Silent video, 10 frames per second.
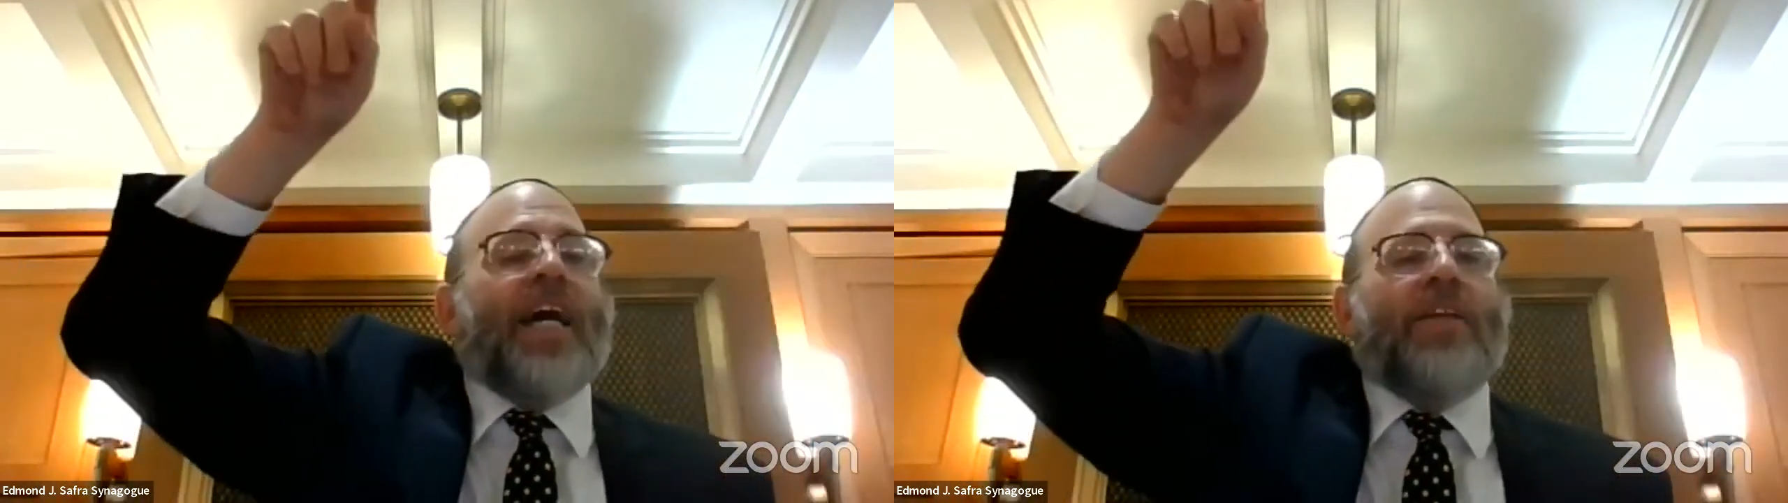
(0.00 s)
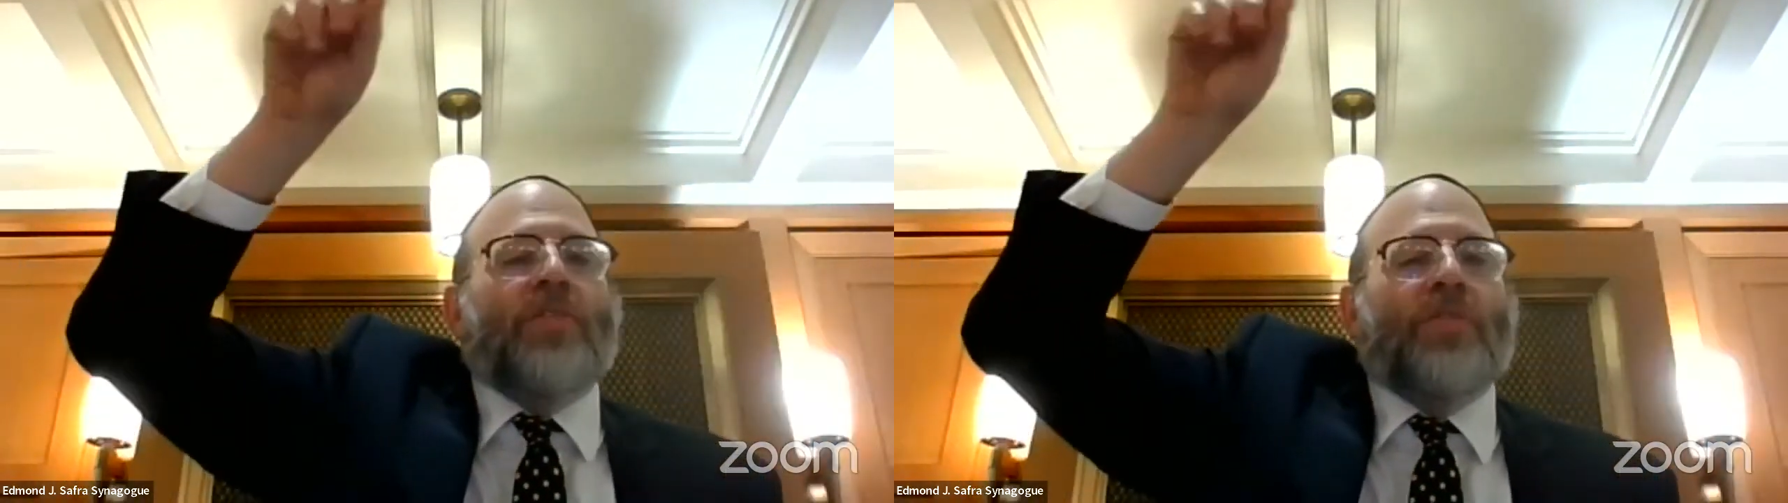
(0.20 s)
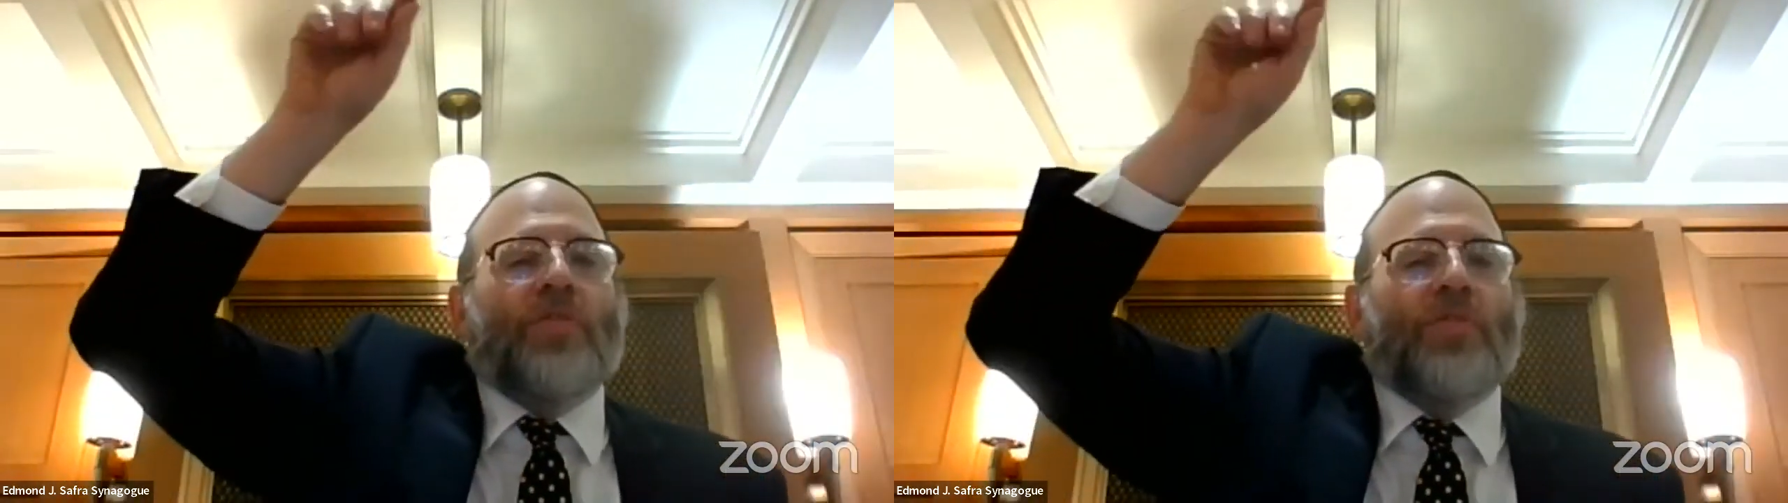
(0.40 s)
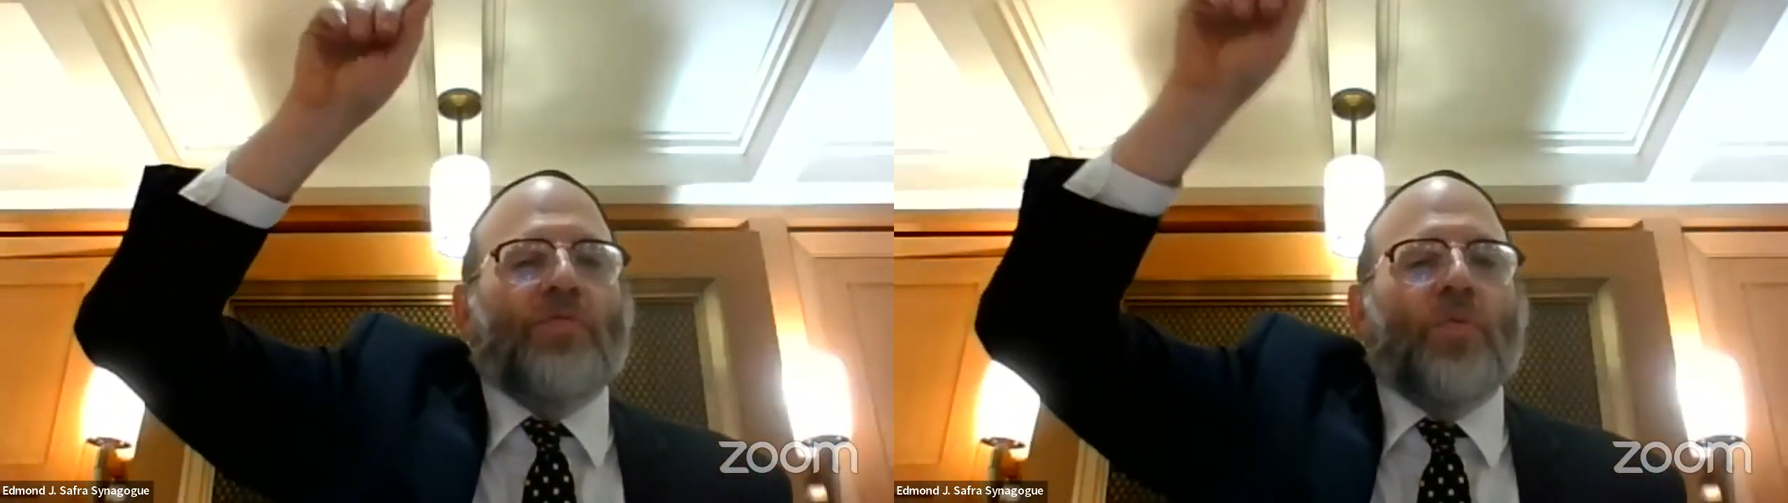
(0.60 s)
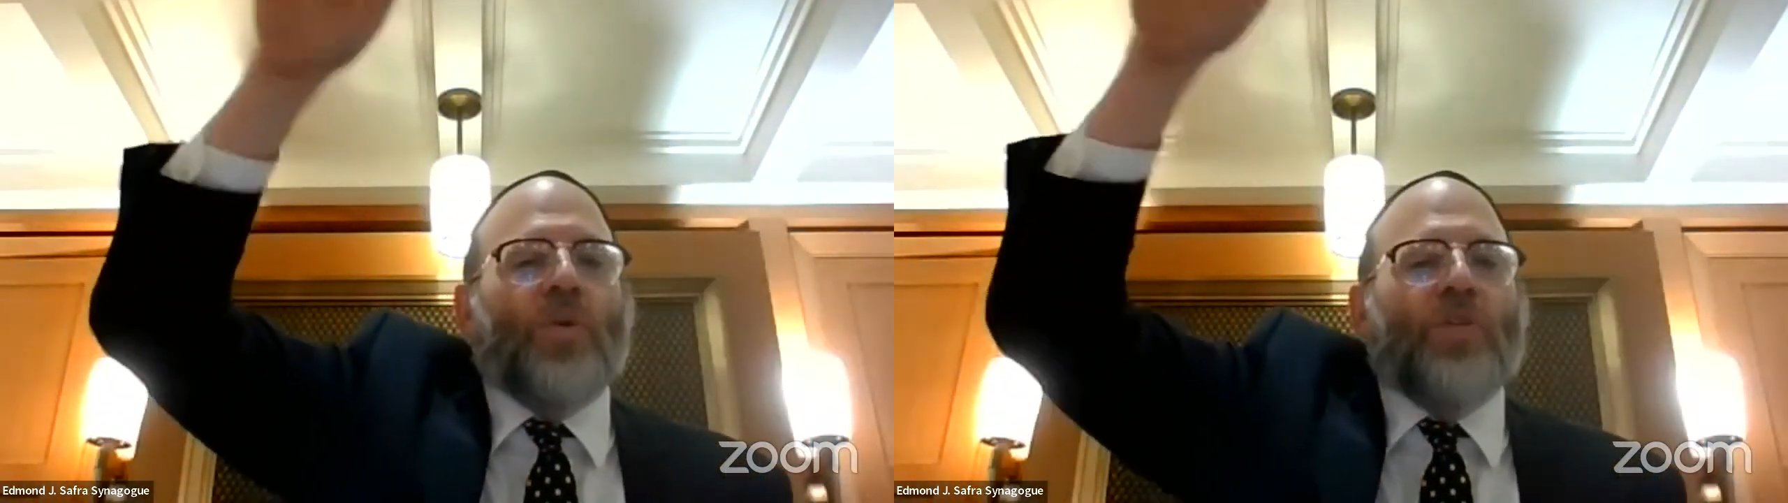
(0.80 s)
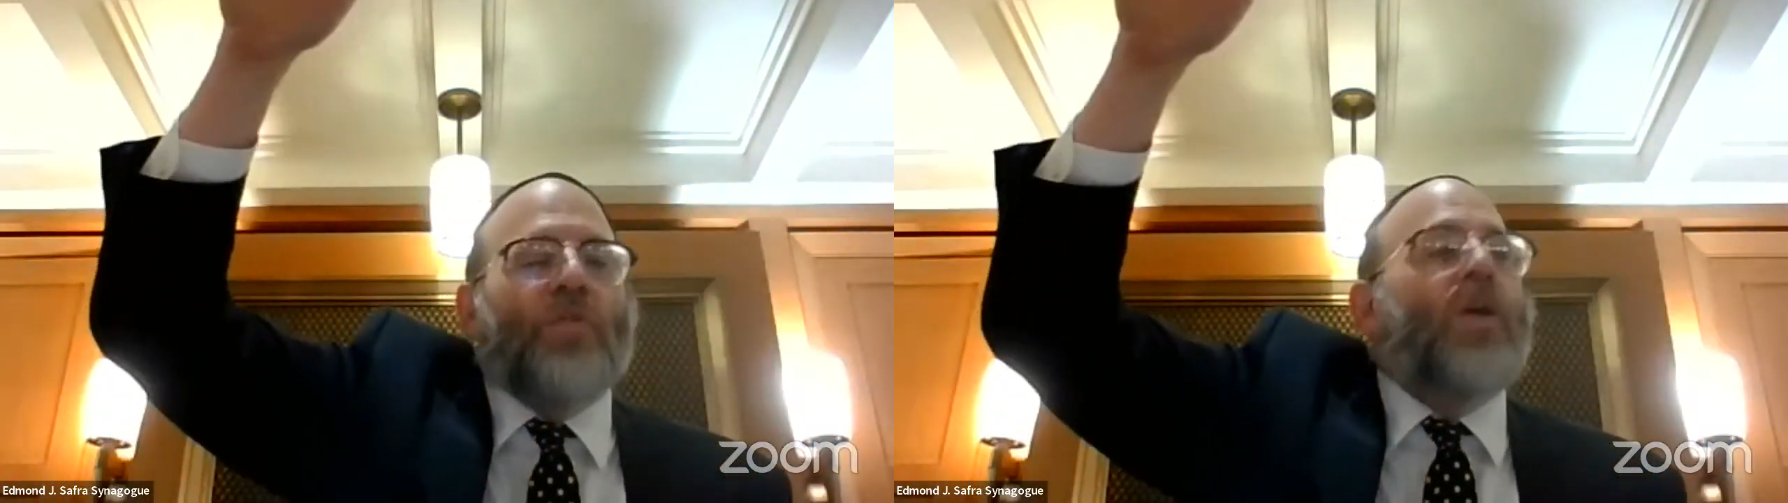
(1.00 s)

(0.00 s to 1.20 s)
I had 4